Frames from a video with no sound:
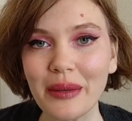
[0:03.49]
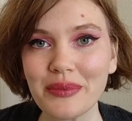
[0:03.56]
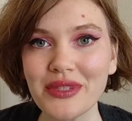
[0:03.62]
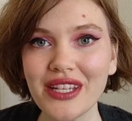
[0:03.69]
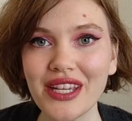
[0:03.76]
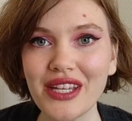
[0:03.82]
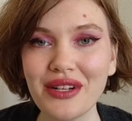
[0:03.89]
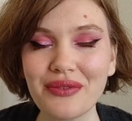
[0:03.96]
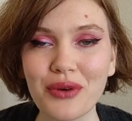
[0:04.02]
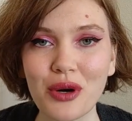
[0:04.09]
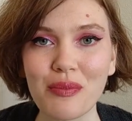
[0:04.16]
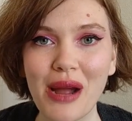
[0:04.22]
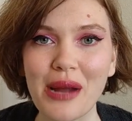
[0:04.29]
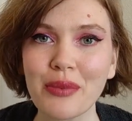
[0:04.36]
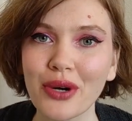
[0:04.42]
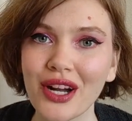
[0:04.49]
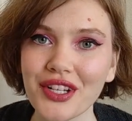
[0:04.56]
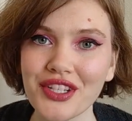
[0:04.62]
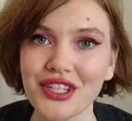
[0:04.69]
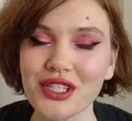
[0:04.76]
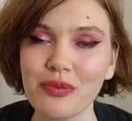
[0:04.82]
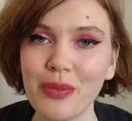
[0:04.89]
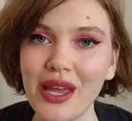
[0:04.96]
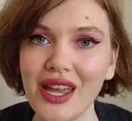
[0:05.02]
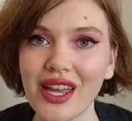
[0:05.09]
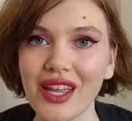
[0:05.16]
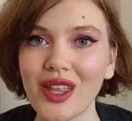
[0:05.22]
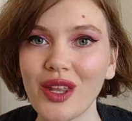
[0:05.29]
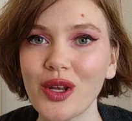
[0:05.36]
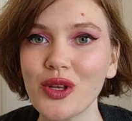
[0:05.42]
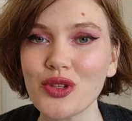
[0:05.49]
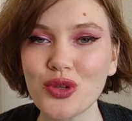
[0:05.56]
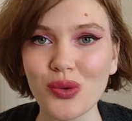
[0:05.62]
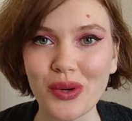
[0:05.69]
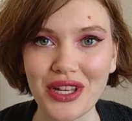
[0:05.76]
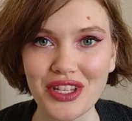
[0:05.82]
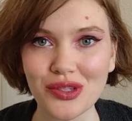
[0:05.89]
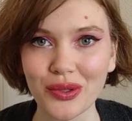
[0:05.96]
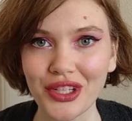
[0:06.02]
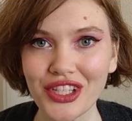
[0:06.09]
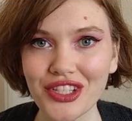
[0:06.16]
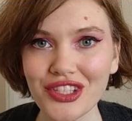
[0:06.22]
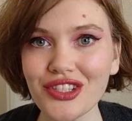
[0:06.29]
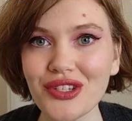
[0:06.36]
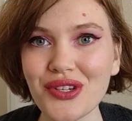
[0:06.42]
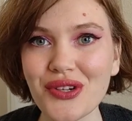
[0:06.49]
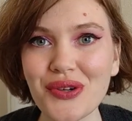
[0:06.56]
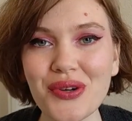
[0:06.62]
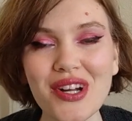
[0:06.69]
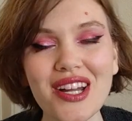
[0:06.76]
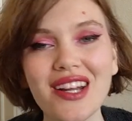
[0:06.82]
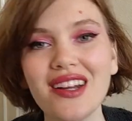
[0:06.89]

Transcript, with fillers: update for my Project Pan 2022.